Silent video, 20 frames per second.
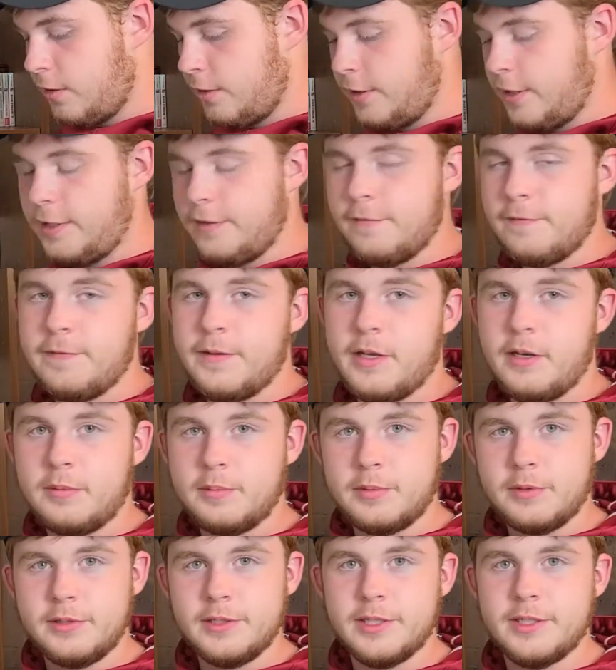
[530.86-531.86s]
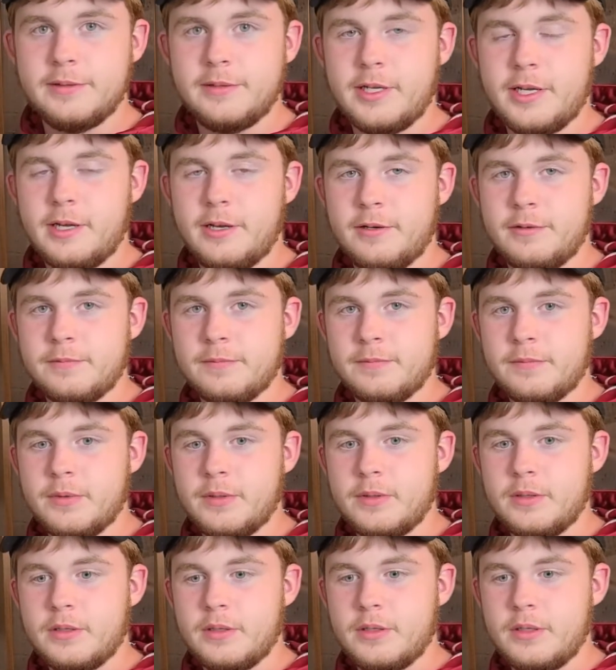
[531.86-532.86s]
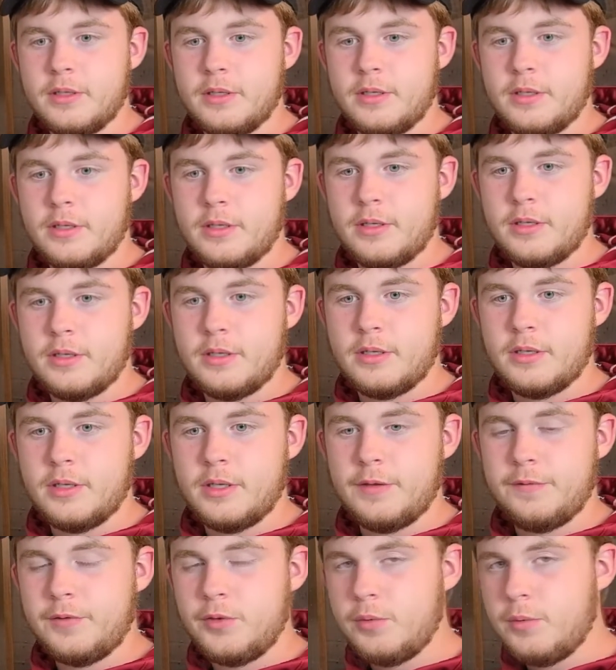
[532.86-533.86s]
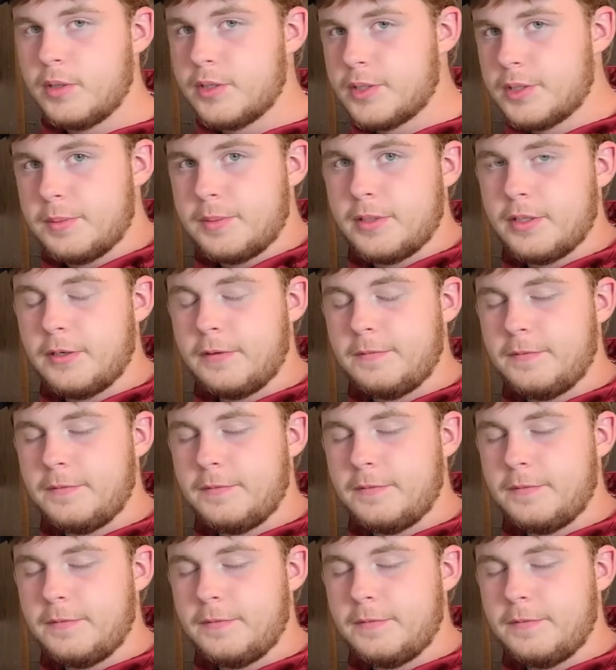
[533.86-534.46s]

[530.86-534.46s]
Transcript: Online Fatal Bullet. Now, if you watch pickup